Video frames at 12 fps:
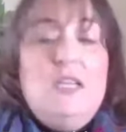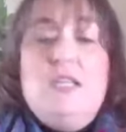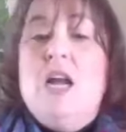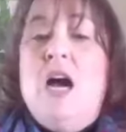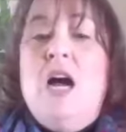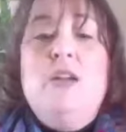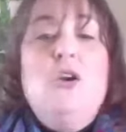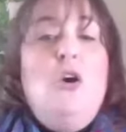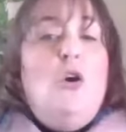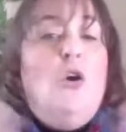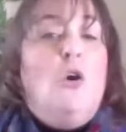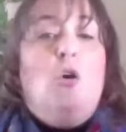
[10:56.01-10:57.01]
not
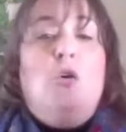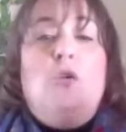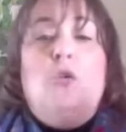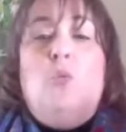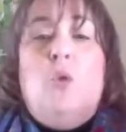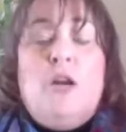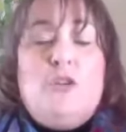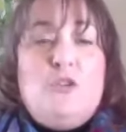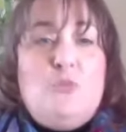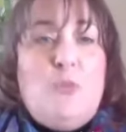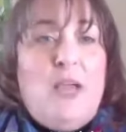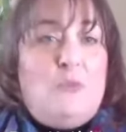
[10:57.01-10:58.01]
hold the waters
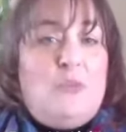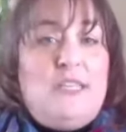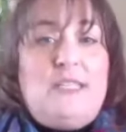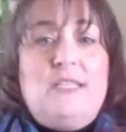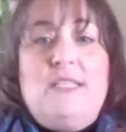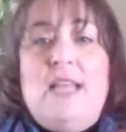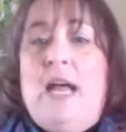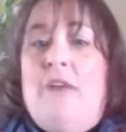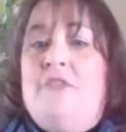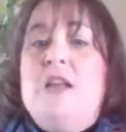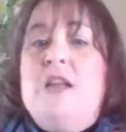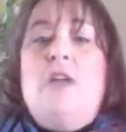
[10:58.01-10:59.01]
back with his staff,
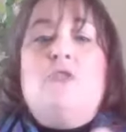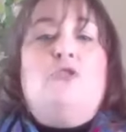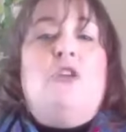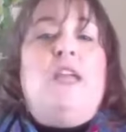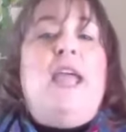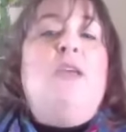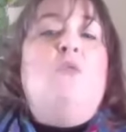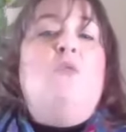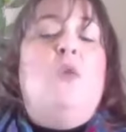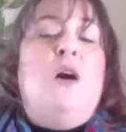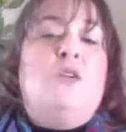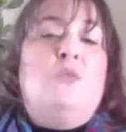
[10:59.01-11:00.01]
not create
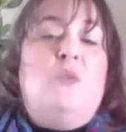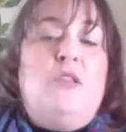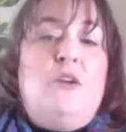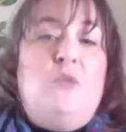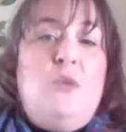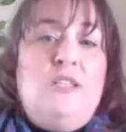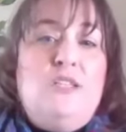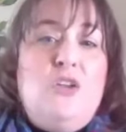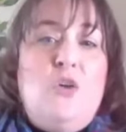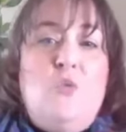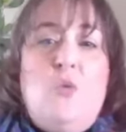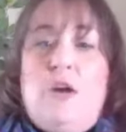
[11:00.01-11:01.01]
water where there was
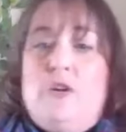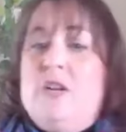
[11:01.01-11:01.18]
no water,